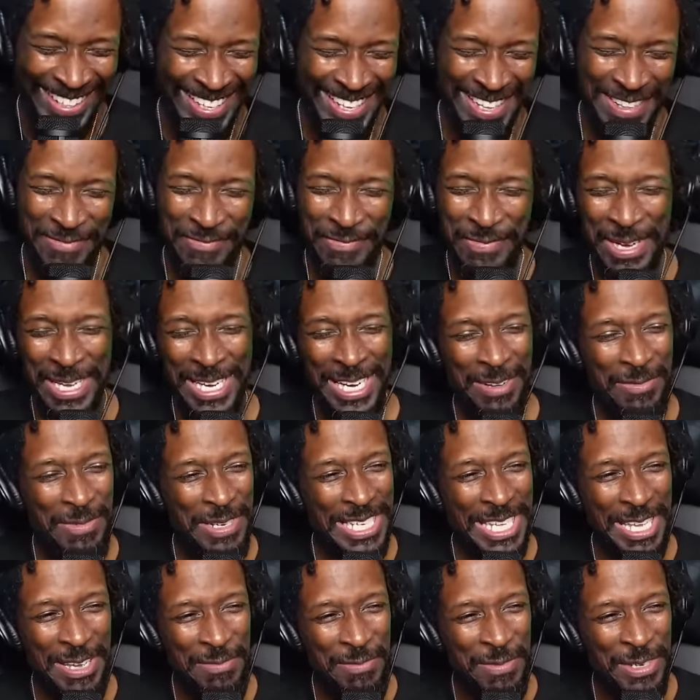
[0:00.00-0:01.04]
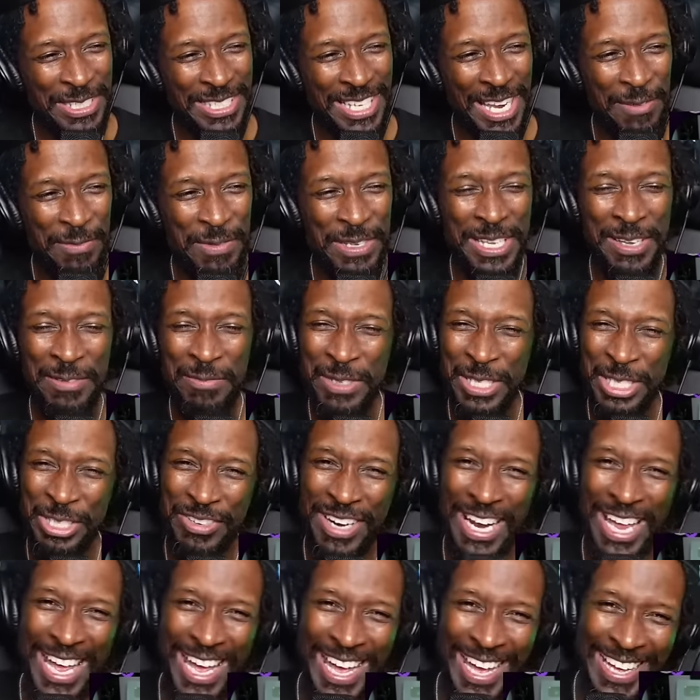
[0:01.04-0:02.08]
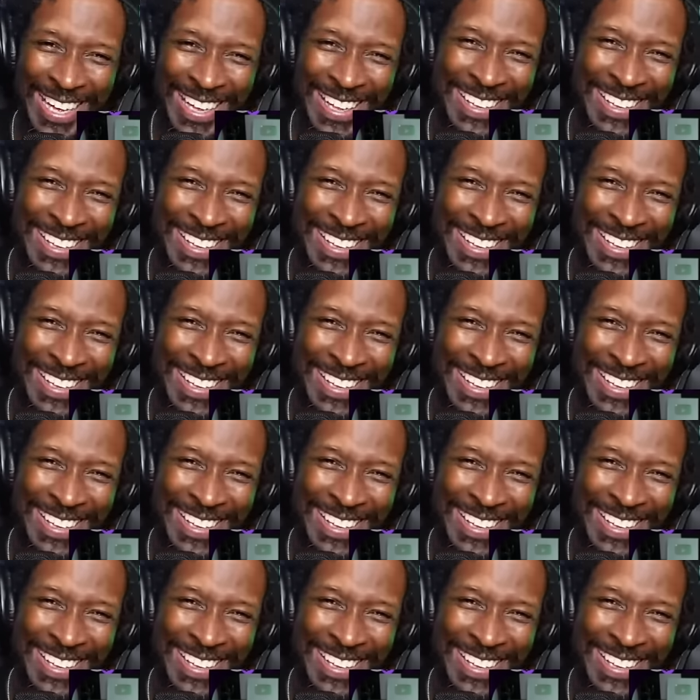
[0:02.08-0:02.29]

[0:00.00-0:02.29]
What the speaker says: But I'm gonna give him a try.